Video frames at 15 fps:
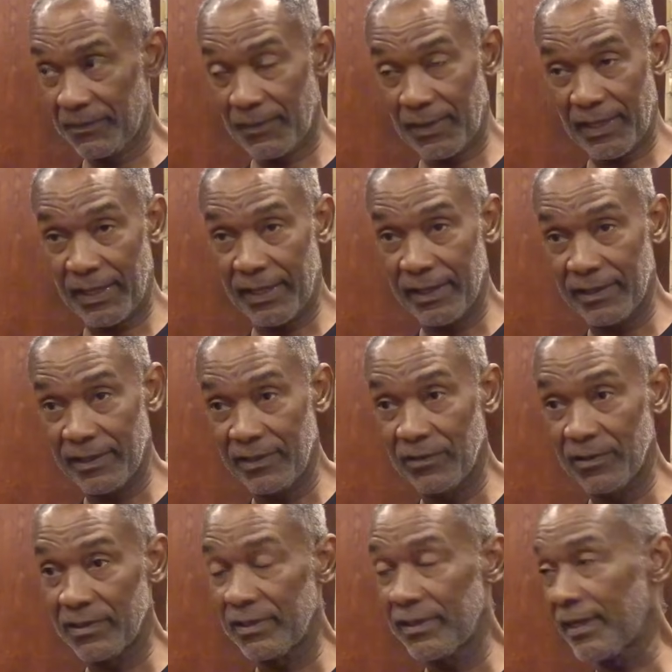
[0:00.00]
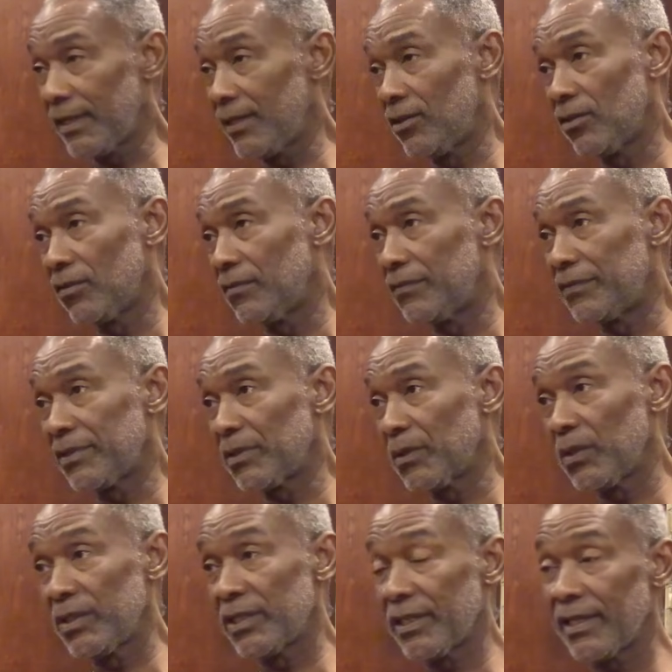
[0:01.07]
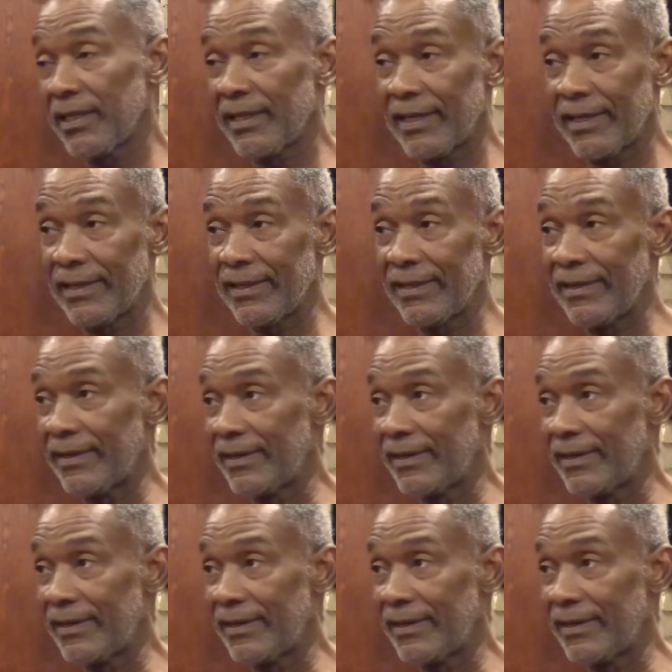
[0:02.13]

And he was here and he loved soldiering and